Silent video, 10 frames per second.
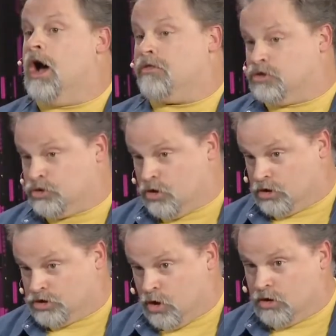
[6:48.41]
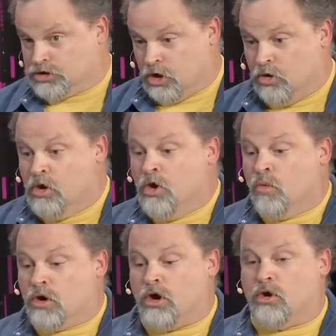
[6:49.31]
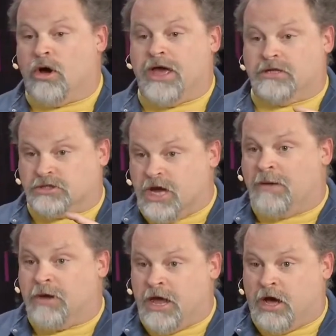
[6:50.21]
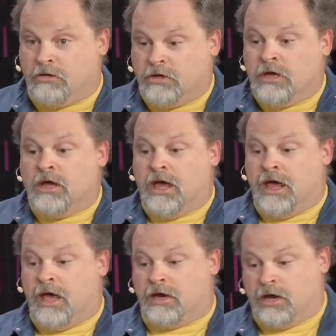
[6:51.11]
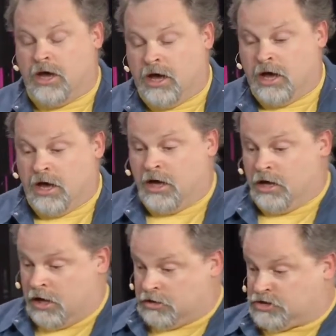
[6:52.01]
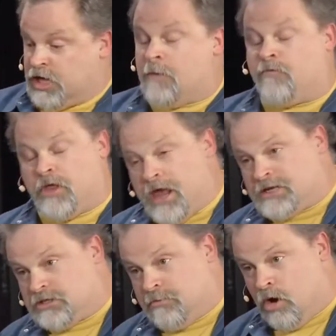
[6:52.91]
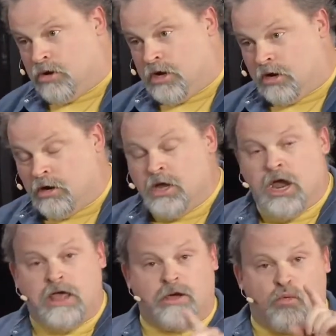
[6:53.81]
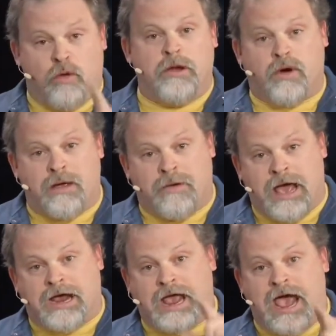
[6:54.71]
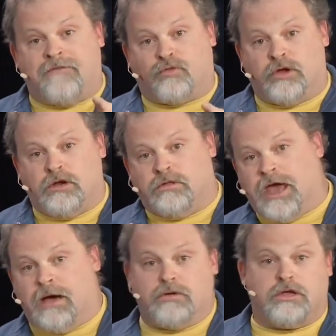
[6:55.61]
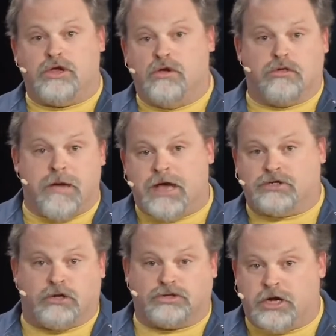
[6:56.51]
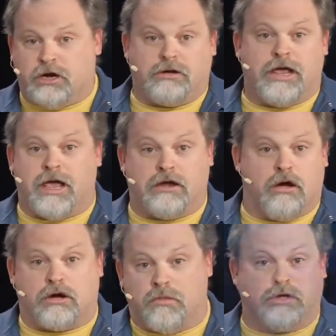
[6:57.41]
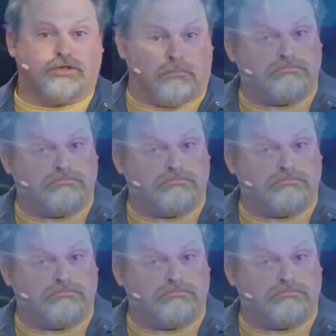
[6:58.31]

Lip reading: others you're going to show us. So we're going to go ahead and stop down and set up for the next demo here. And then we'll be right back after we do that. We can cue the banjos here and go to commercial.